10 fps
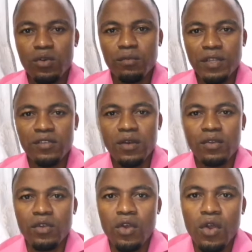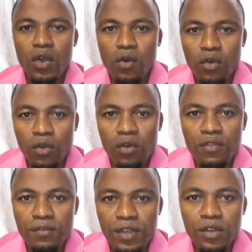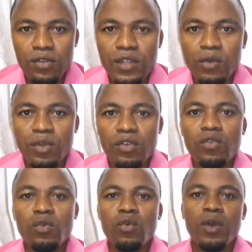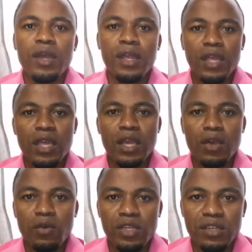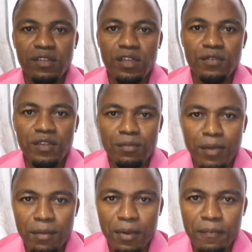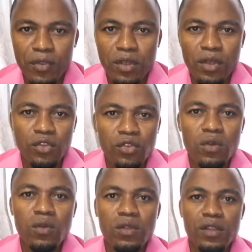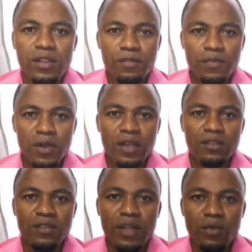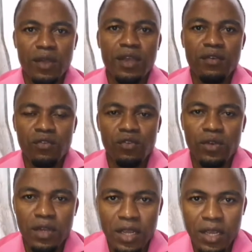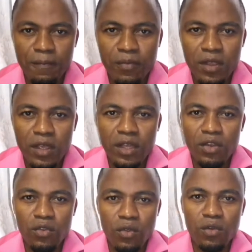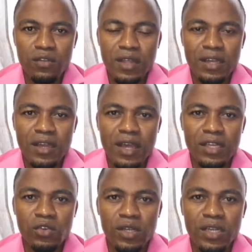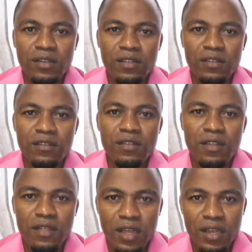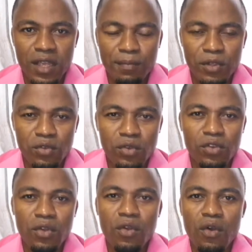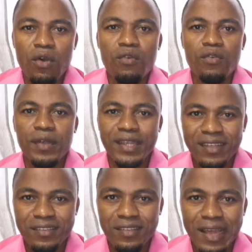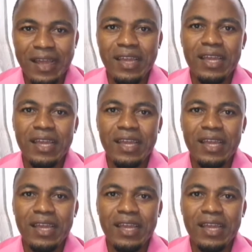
you won't miss out on all of the videos that we do here on JCTV Zimbabwe. So the focus that we have today, to those that are joining us, this is the third episode of Easter,